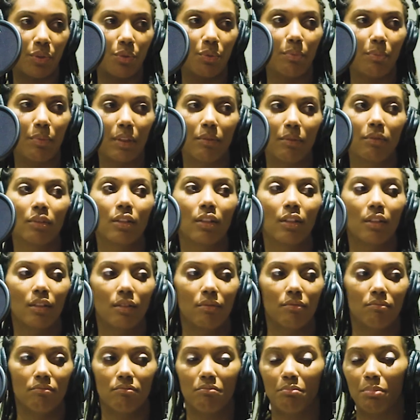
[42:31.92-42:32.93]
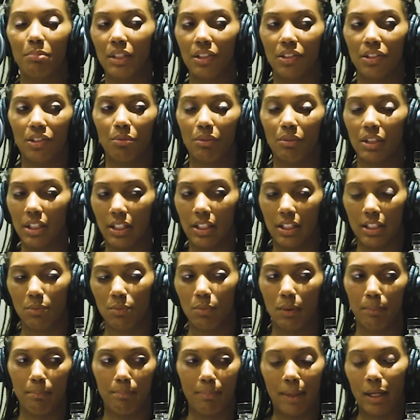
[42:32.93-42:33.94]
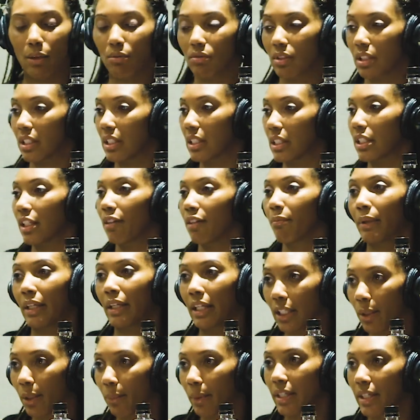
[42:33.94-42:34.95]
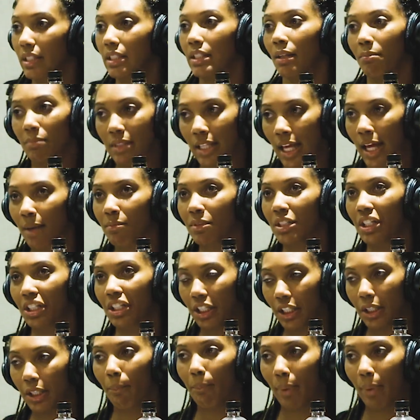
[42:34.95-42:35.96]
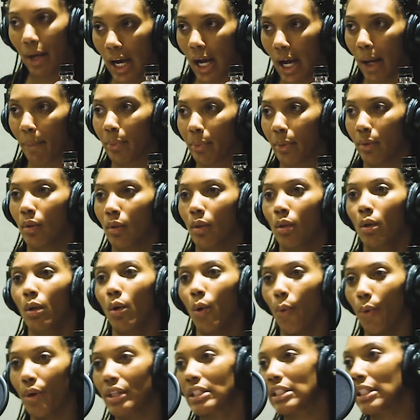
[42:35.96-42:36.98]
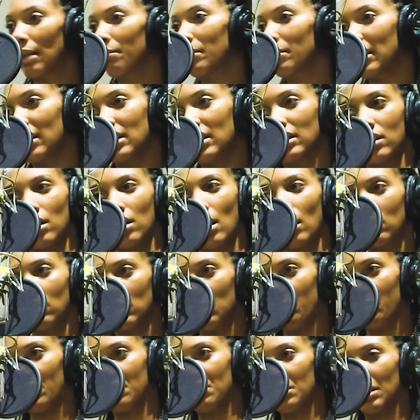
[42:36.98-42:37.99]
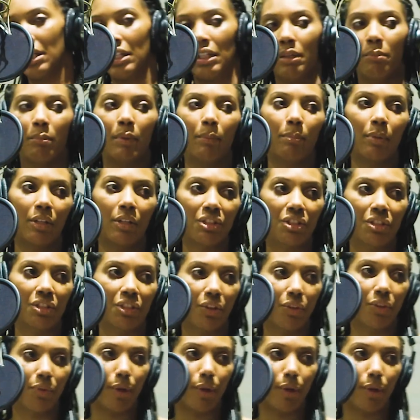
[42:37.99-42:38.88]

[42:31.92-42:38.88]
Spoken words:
where you be beating your kids with belts and stuff. But anyway, sometimes a good pop, or some kids talk too much, they need to be punched in the